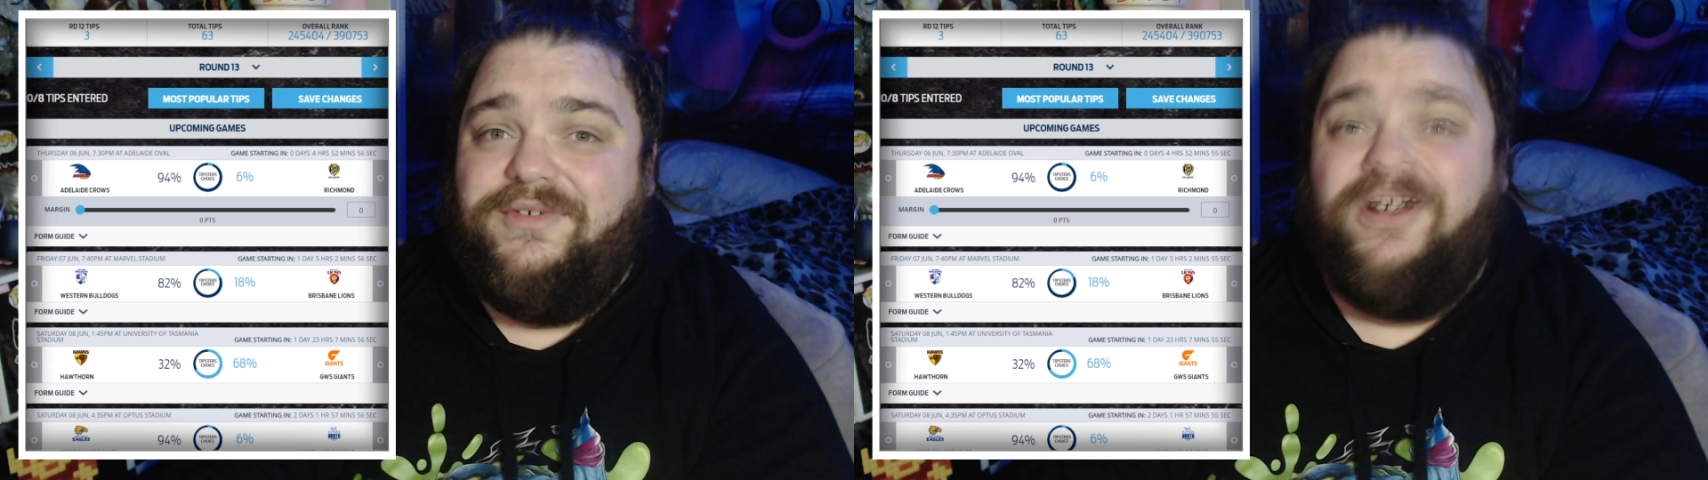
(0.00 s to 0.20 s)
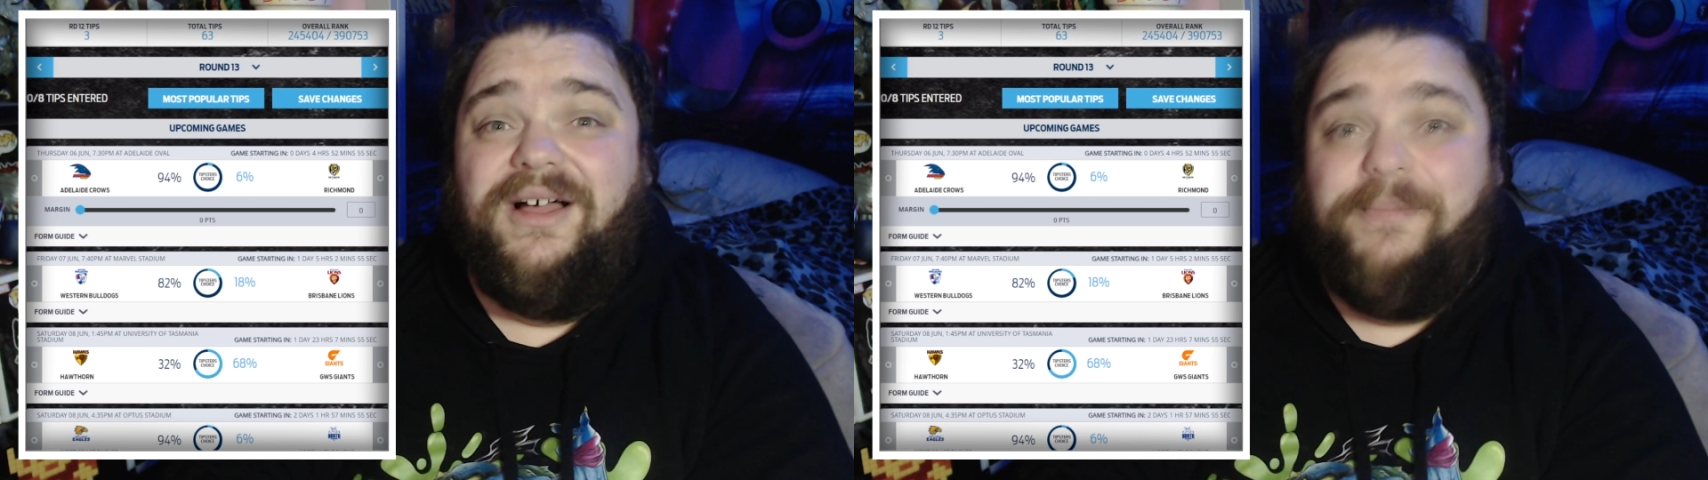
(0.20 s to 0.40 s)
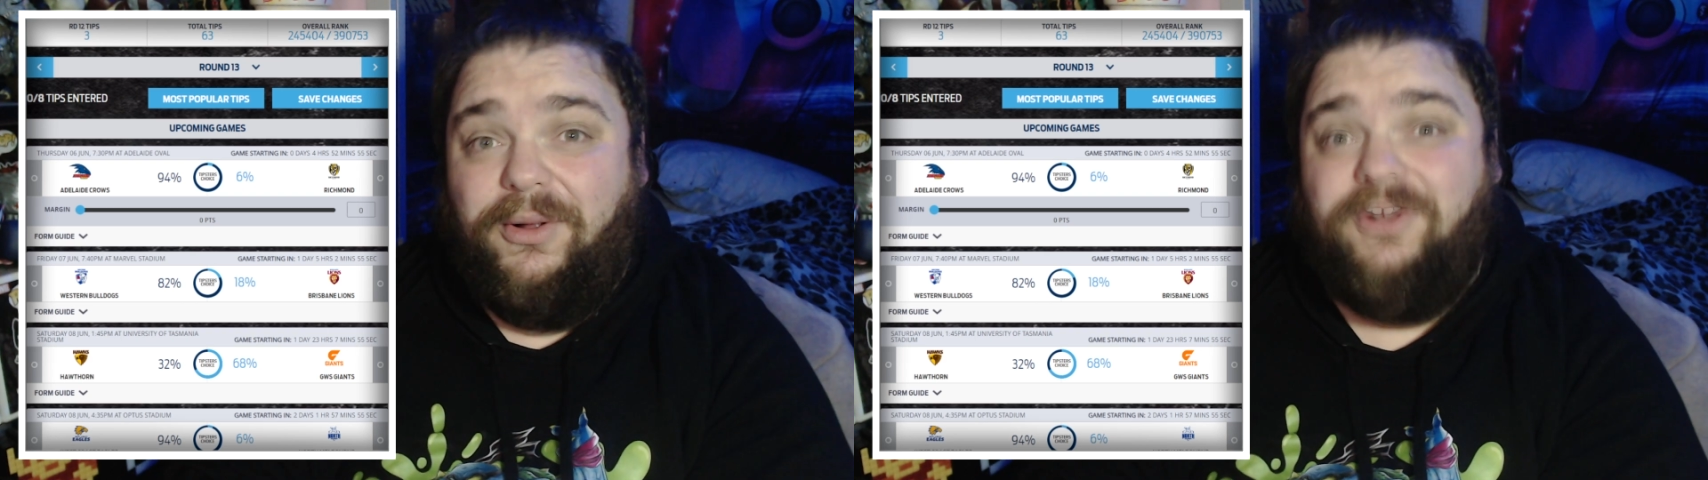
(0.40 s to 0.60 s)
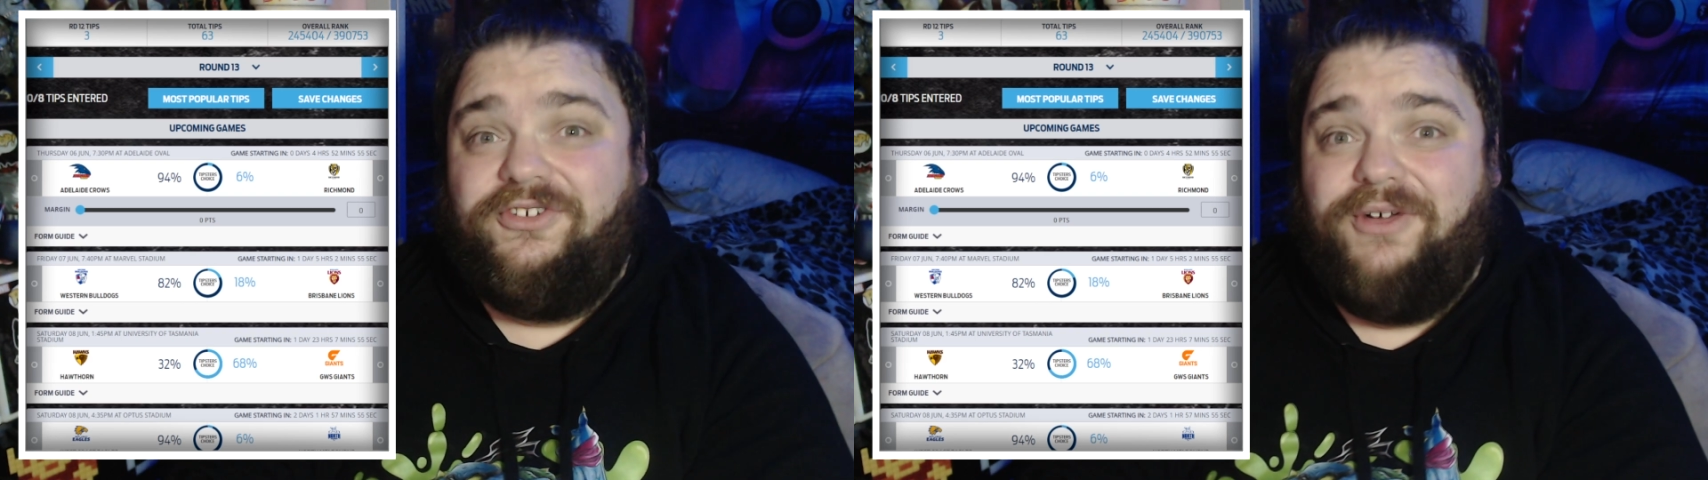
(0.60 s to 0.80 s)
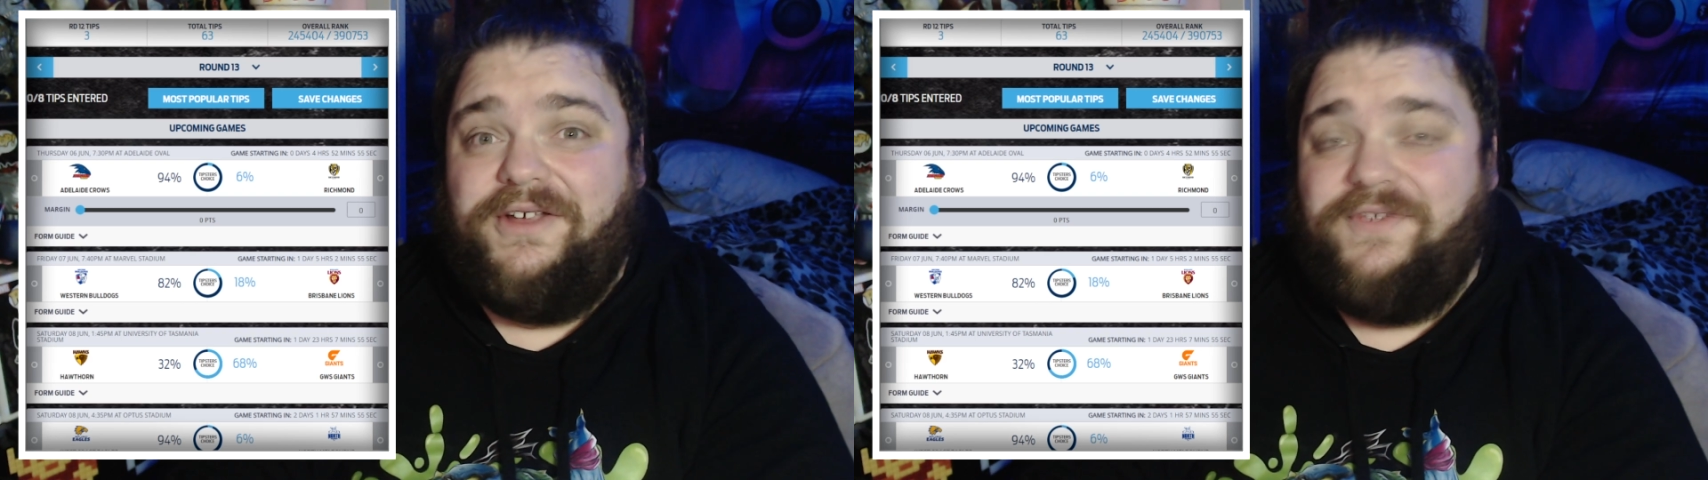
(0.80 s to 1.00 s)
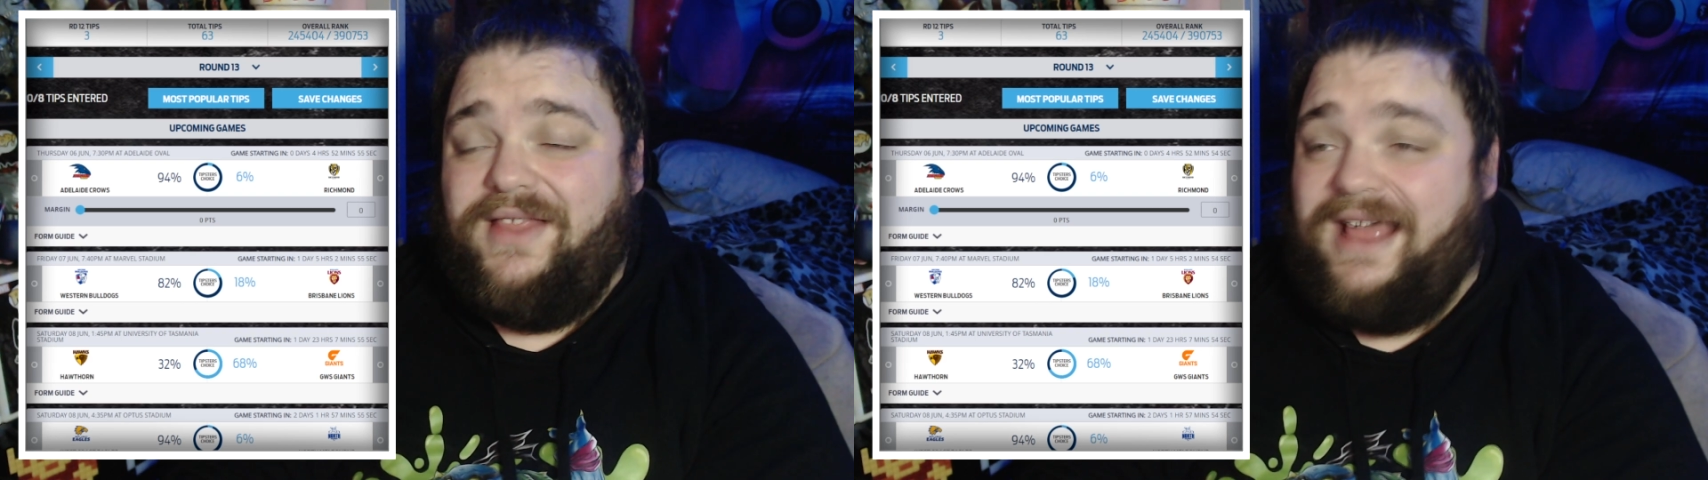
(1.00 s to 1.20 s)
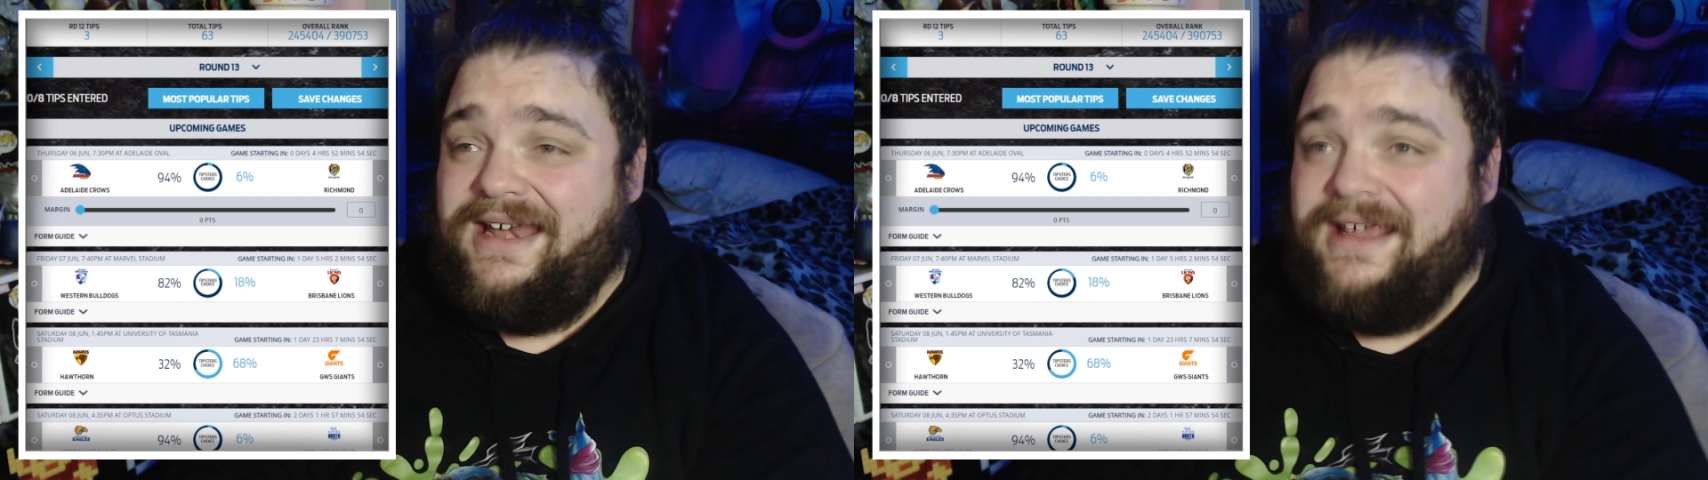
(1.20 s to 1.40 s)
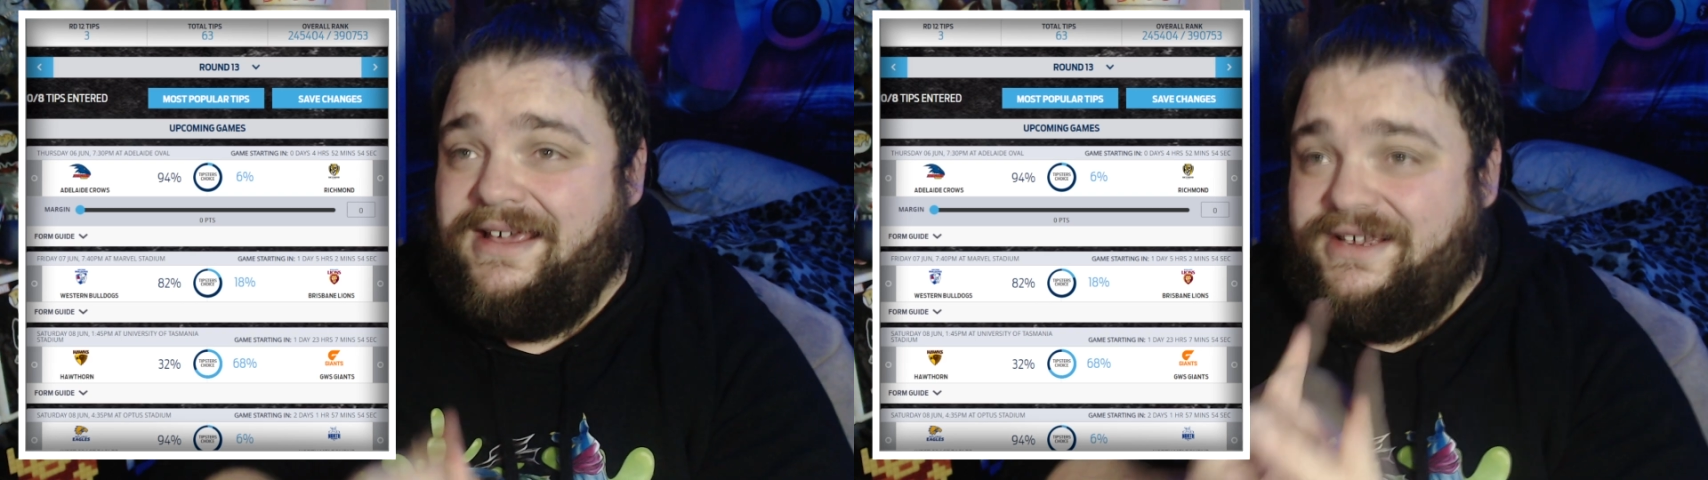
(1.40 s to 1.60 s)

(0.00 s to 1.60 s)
and I apologize for that.